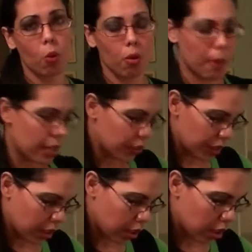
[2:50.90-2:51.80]
more
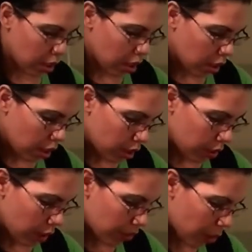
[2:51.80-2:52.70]
amazing.
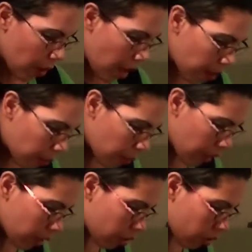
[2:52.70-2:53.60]
So let's go ahead and
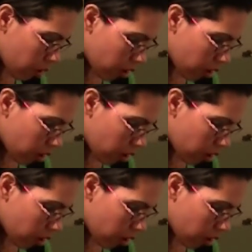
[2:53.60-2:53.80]
finish